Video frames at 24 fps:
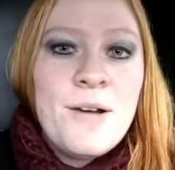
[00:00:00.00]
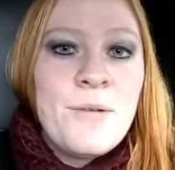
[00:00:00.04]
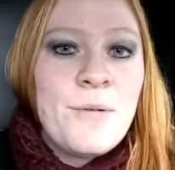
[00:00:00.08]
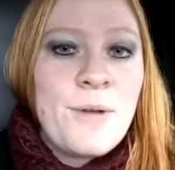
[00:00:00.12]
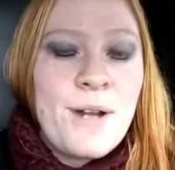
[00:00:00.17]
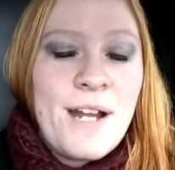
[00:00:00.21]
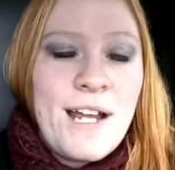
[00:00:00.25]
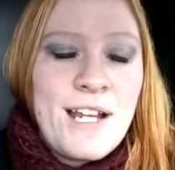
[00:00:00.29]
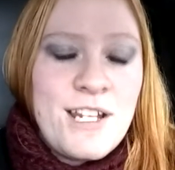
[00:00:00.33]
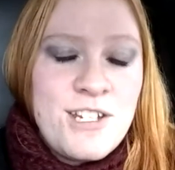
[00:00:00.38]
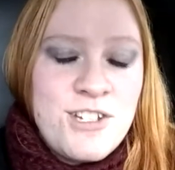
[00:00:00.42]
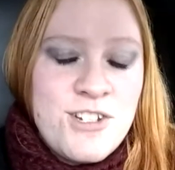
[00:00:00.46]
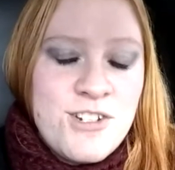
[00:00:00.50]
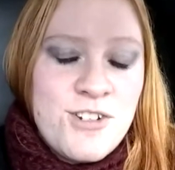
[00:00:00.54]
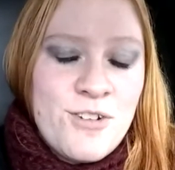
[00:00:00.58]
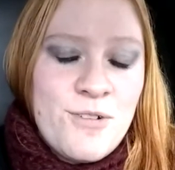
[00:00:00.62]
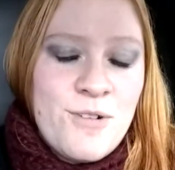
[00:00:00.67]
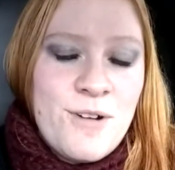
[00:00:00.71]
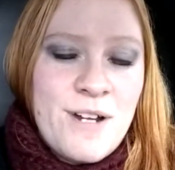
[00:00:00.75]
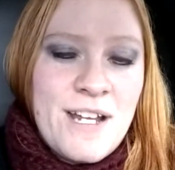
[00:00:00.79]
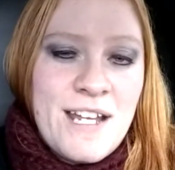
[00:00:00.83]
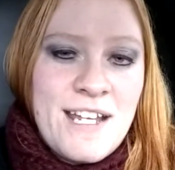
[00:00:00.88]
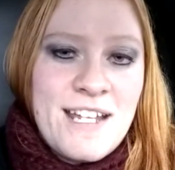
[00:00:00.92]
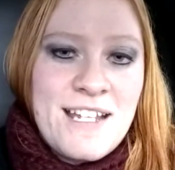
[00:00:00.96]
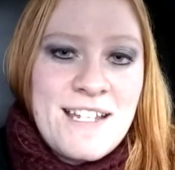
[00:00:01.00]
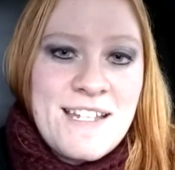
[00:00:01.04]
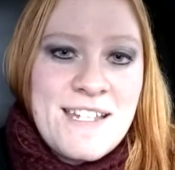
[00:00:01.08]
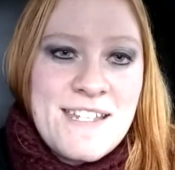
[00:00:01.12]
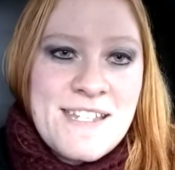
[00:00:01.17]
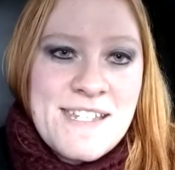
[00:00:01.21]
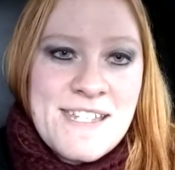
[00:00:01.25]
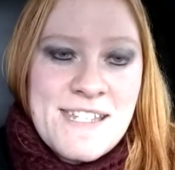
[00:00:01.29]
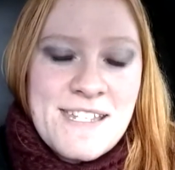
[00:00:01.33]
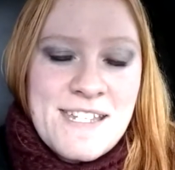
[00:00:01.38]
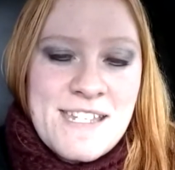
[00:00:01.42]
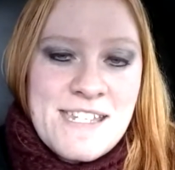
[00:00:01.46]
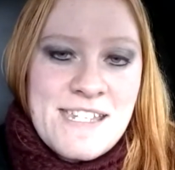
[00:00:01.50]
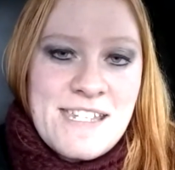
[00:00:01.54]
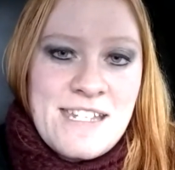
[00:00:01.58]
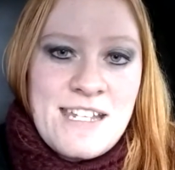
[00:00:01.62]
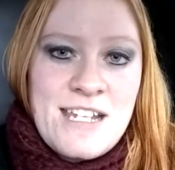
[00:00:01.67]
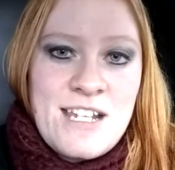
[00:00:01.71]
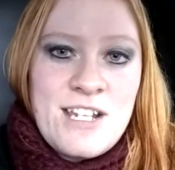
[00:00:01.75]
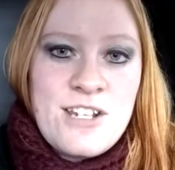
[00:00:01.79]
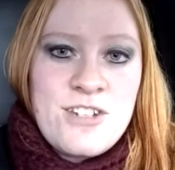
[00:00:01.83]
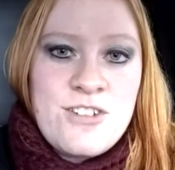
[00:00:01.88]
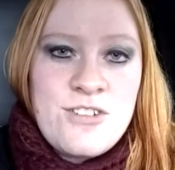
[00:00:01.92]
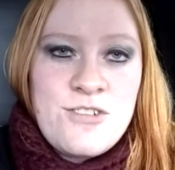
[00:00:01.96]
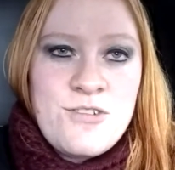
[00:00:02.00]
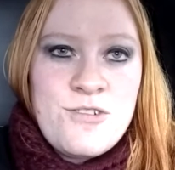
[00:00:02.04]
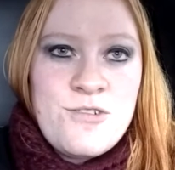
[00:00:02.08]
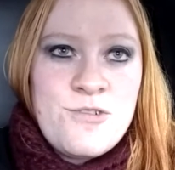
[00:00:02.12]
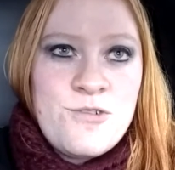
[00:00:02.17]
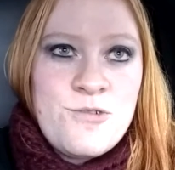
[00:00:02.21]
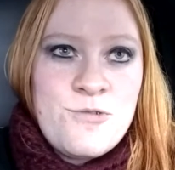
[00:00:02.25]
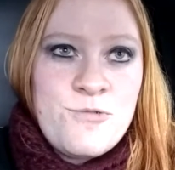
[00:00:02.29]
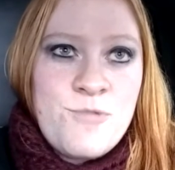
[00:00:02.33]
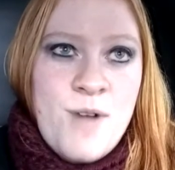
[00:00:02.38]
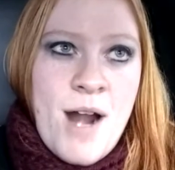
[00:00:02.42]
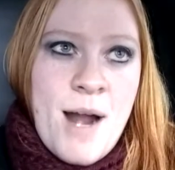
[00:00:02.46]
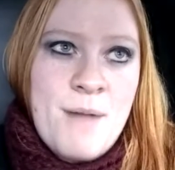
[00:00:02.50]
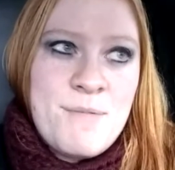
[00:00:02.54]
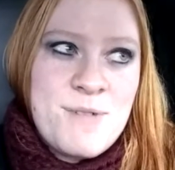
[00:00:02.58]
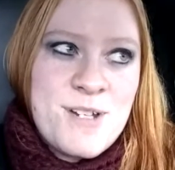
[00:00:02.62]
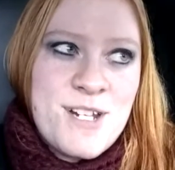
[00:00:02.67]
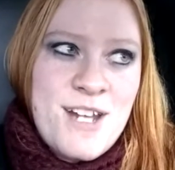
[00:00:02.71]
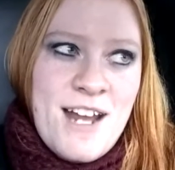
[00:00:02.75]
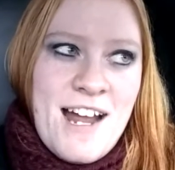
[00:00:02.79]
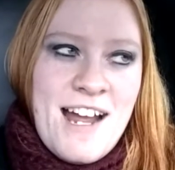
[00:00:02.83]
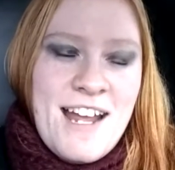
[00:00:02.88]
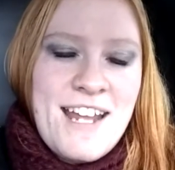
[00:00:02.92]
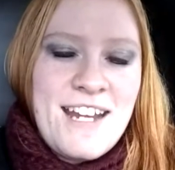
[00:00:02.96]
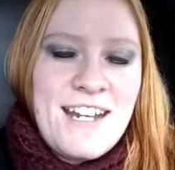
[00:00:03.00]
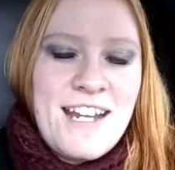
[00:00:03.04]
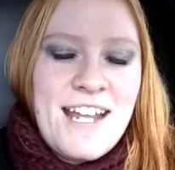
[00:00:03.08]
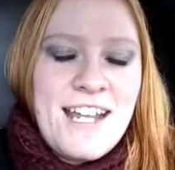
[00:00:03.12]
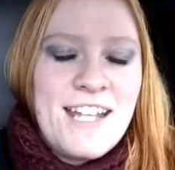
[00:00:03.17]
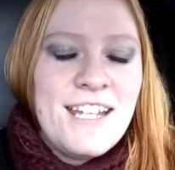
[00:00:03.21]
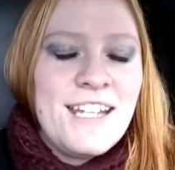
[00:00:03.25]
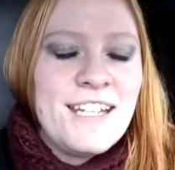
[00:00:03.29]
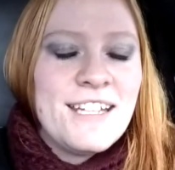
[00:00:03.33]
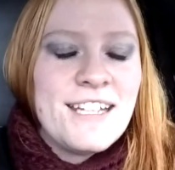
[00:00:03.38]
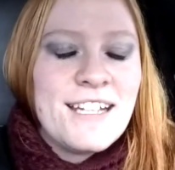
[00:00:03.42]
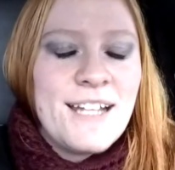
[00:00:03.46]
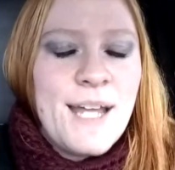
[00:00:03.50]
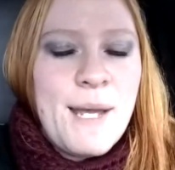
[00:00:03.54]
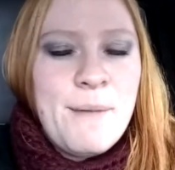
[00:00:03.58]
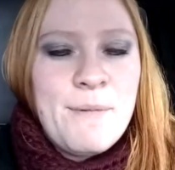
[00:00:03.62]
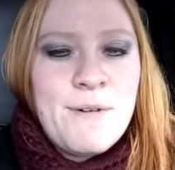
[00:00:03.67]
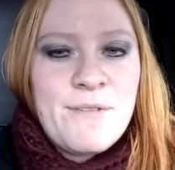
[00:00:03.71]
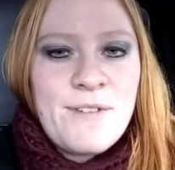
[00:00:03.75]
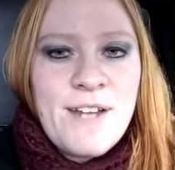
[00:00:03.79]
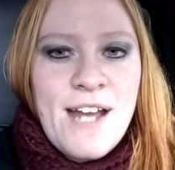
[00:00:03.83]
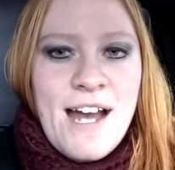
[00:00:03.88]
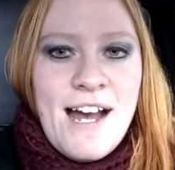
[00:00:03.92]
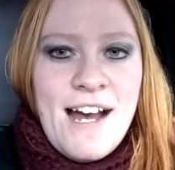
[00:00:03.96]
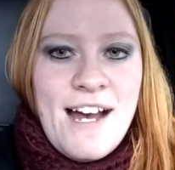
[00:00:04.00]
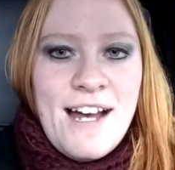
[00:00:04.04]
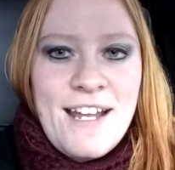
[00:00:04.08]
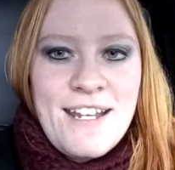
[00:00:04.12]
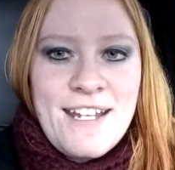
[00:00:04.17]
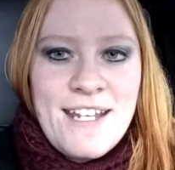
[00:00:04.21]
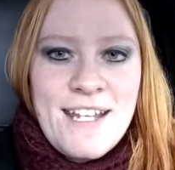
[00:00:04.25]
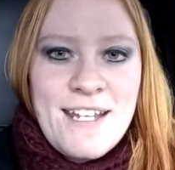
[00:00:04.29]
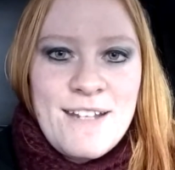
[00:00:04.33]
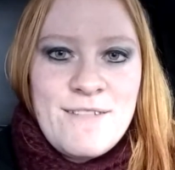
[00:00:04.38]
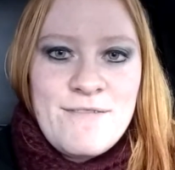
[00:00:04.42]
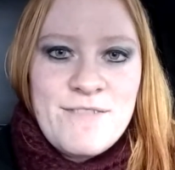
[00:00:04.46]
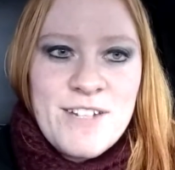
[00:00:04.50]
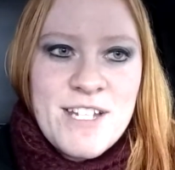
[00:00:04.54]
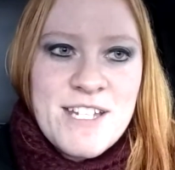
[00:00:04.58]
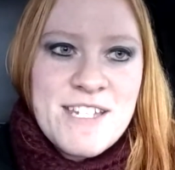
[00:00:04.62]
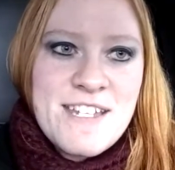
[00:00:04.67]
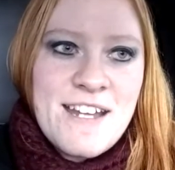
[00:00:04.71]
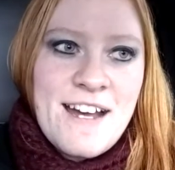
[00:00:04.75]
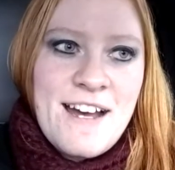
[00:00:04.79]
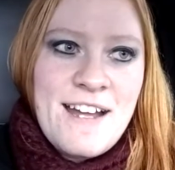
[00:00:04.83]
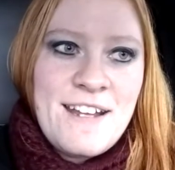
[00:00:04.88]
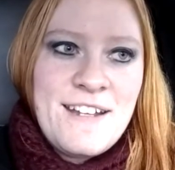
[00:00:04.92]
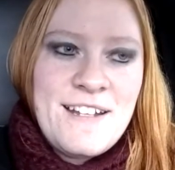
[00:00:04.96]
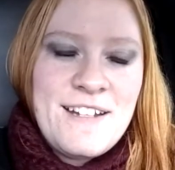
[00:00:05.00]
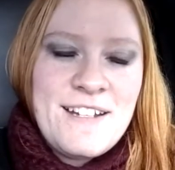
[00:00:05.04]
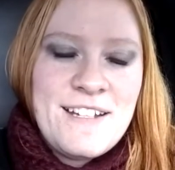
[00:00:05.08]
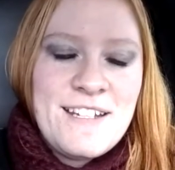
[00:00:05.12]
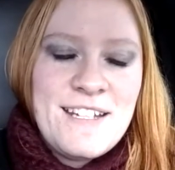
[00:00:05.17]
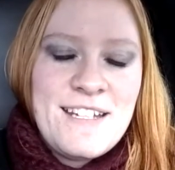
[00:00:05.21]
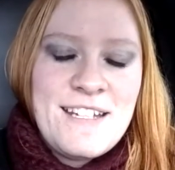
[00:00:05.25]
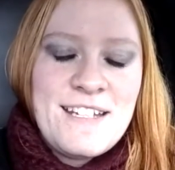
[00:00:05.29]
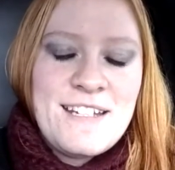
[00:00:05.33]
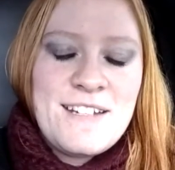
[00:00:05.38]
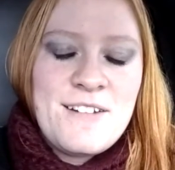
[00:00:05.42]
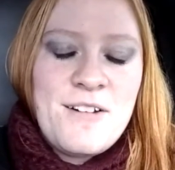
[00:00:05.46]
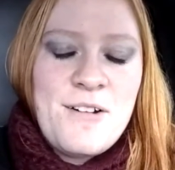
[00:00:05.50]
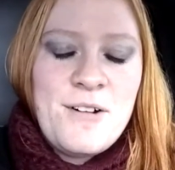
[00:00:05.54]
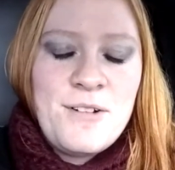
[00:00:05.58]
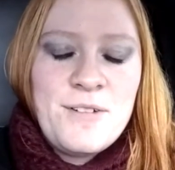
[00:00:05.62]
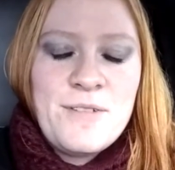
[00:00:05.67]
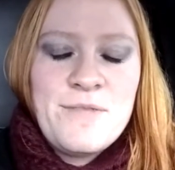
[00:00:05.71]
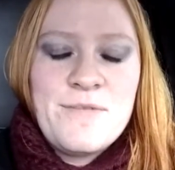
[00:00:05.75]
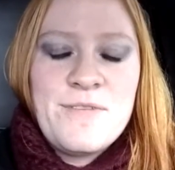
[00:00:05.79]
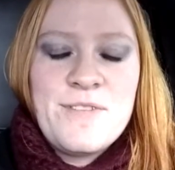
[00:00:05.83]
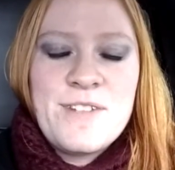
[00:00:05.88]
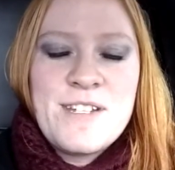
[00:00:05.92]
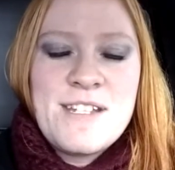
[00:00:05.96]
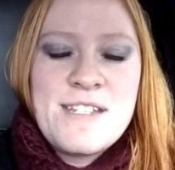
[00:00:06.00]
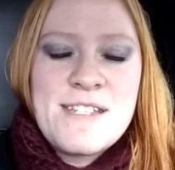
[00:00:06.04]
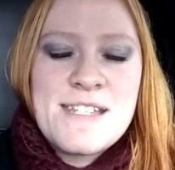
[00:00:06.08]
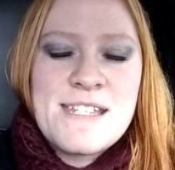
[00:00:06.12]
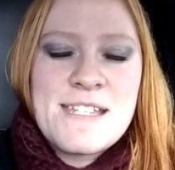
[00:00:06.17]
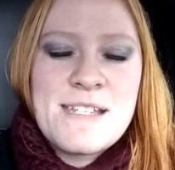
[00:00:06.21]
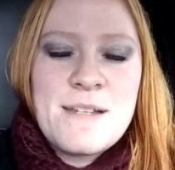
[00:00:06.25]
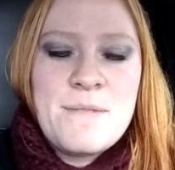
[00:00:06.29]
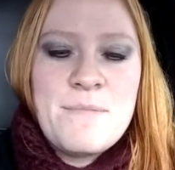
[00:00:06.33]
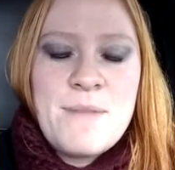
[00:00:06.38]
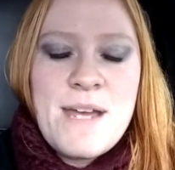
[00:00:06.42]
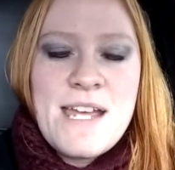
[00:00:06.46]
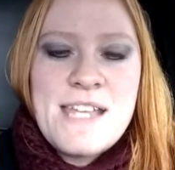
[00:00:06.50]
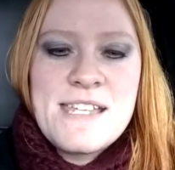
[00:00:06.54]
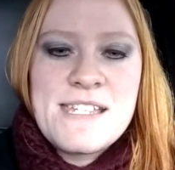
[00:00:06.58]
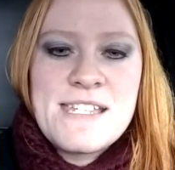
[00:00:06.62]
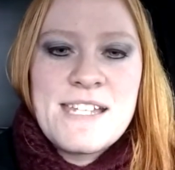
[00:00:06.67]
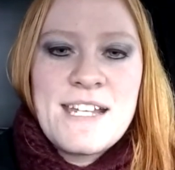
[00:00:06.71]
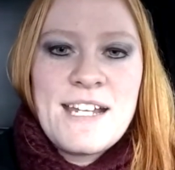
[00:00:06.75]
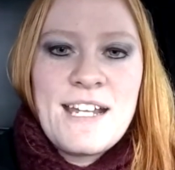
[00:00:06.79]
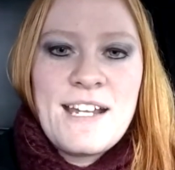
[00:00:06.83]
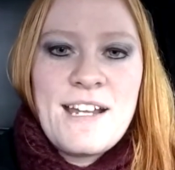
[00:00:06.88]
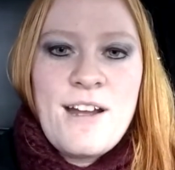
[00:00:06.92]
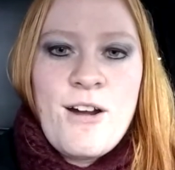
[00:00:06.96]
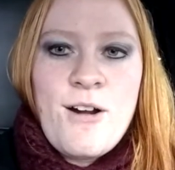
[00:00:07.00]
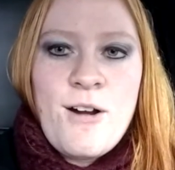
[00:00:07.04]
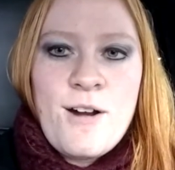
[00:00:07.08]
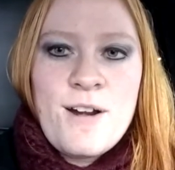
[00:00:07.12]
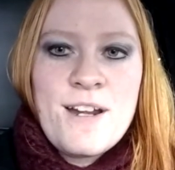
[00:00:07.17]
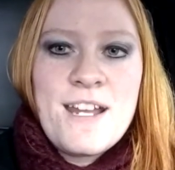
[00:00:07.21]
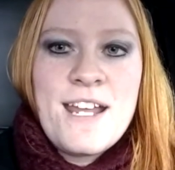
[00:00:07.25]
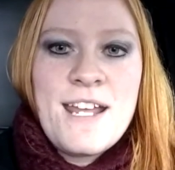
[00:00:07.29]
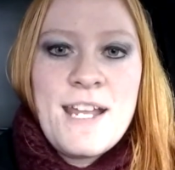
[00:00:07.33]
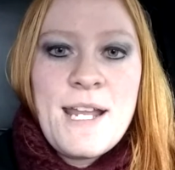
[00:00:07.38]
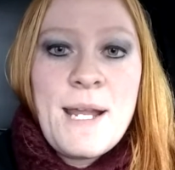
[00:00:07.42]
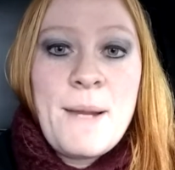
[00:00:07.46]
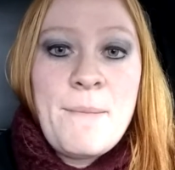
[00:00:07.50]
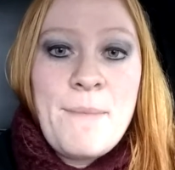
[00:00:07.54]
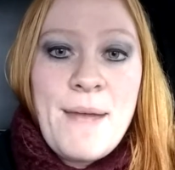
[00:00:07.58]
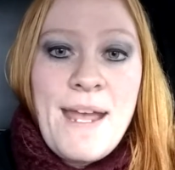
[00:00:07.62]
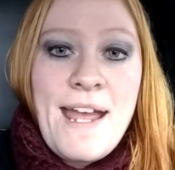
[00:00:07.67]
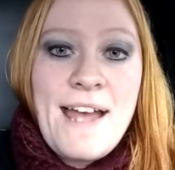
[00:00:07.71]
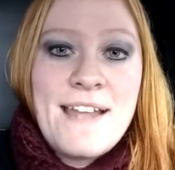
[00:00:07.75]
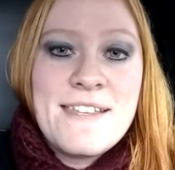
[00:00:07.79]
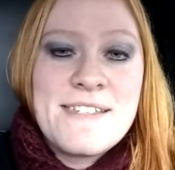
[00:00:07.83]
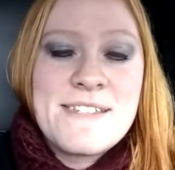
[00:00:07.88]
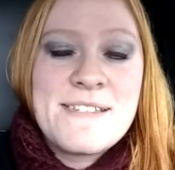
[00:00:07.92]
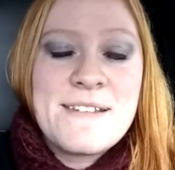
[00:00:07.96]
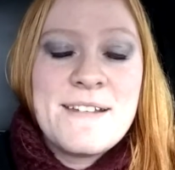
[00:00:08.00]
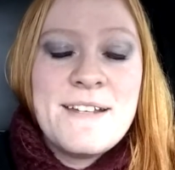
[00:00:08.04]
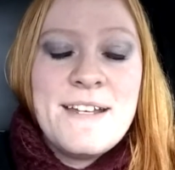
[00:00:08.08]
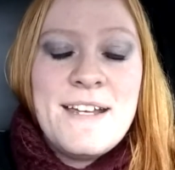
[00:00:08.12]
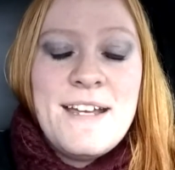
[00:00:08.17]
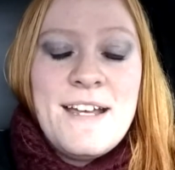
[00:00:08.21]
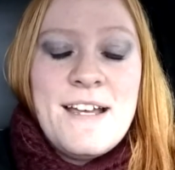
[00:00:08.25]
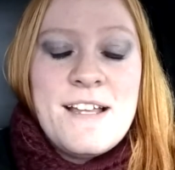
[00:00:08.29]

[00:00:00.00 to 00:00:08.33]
What I enjoy is listening to Rammstein and Lamb of God and Ventana and all of these amazing hard-hitting bands.